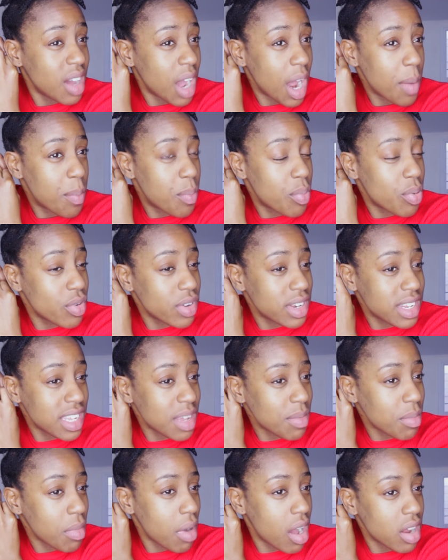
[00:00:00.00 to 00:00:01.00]
I
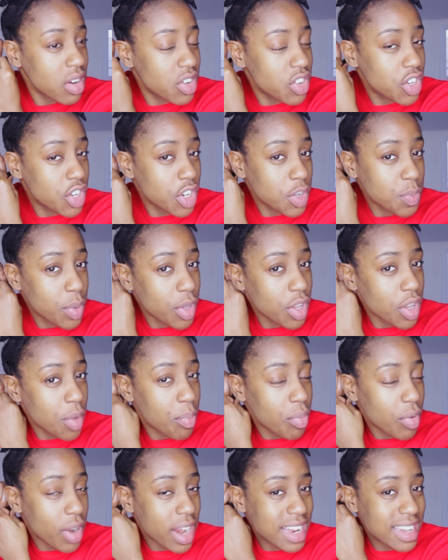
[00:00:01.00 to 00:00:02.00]
pretty much just put the
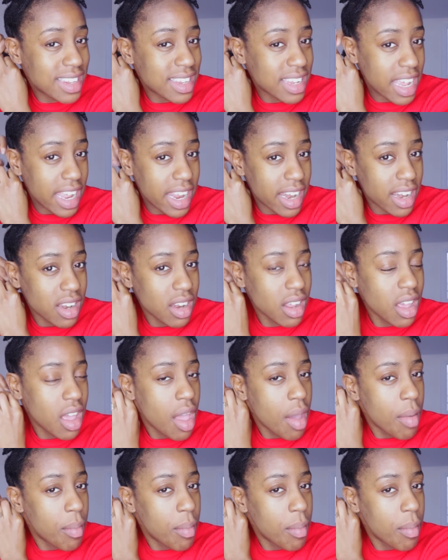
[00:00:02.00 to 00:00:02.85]
braids in.